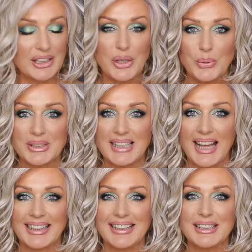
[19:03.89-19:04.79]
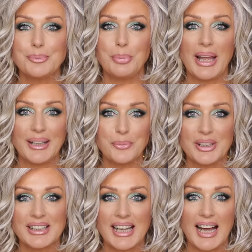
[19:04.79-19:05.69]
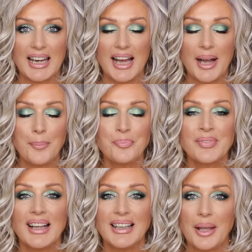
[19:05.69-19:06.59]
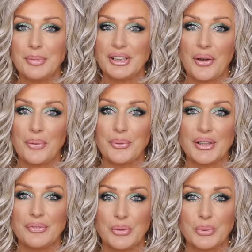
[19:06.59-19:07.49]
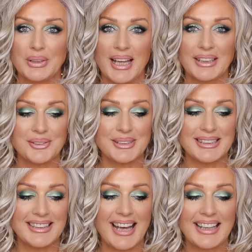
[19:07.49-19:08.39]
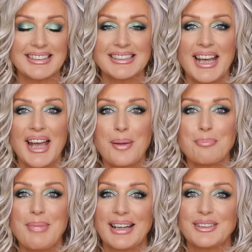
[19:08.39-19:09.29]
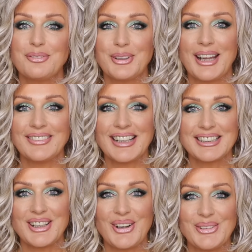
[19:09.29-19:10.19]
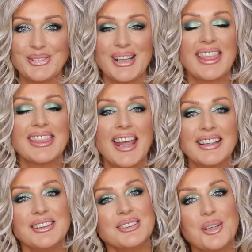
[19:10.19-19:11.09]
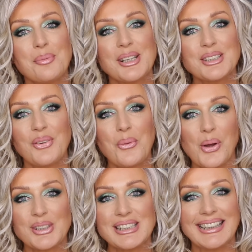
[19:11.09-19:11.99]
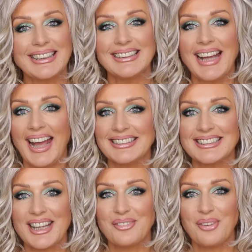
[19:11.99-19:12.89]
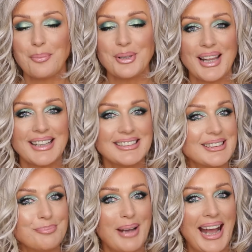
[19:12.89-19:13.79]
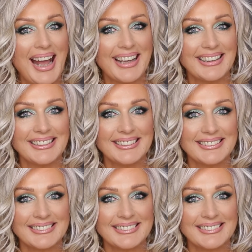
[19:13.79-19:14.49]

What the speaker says: looks like this, playing with color. Let me know if you would like to see that. But for now, that's all. Thank you so much for watching, and stay fabulous. Bye.